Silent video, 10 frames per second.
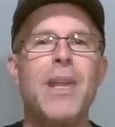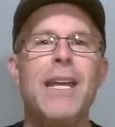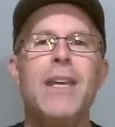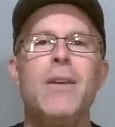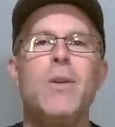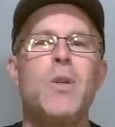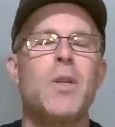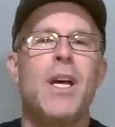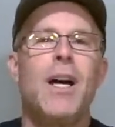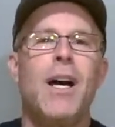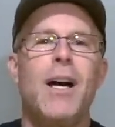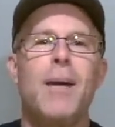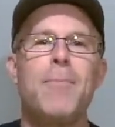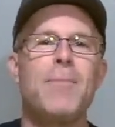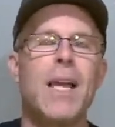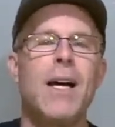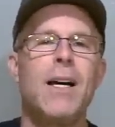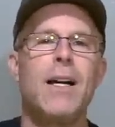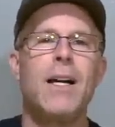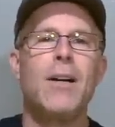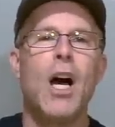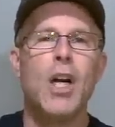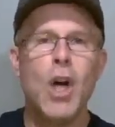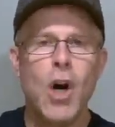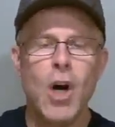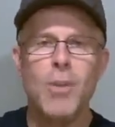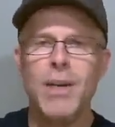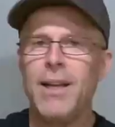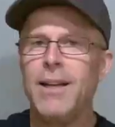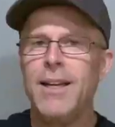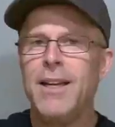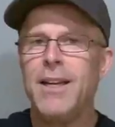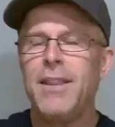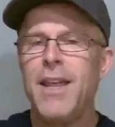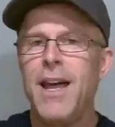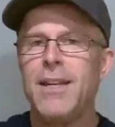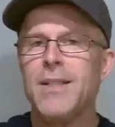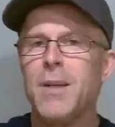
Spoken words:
They use a carbon that,